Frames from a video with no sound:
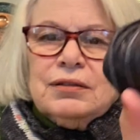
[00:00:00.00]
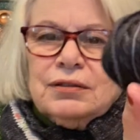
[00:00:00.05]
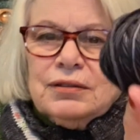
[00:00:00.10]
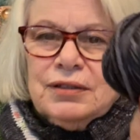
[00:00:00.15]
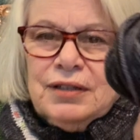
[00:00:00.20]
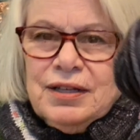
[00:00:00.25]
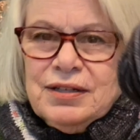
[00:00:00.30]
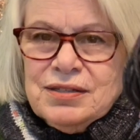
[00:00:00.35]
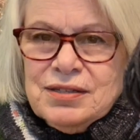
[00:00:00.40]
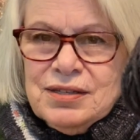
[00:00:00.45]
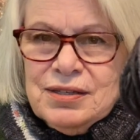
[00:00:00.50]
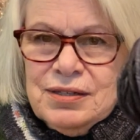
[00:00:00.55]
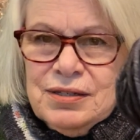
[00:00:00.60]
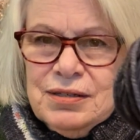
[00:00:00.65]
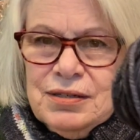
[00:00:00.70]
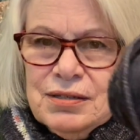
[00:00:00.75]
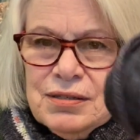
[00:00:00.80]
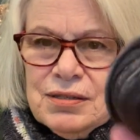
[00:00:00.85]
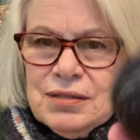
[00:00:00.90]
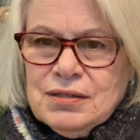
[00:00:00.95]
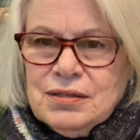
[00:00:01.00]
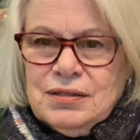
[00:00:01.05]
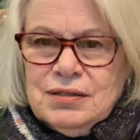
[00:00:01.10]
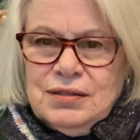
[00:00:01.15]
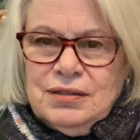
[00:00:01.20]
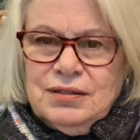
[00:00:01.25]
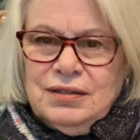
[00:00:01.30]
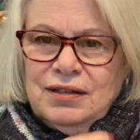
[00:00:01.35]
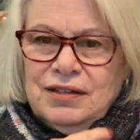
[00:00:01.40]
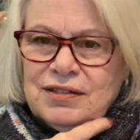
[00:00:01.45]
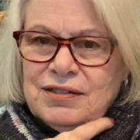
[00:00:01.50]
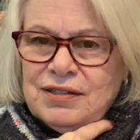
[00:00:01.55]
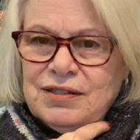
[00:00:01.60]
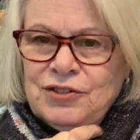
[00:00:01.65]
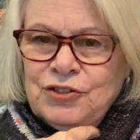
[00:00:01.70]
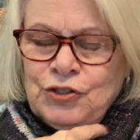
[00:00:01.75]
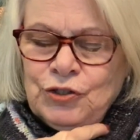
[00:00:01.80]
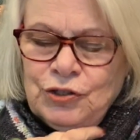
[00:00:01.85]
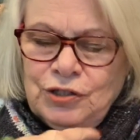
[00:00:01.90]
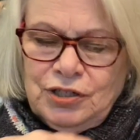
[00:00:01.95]
That's this, and that's the
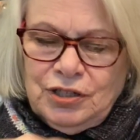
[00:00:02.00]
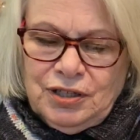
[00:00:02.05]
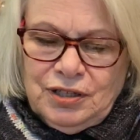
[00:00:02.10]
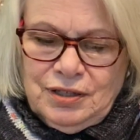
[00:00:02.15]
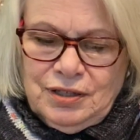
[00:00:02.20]
dark.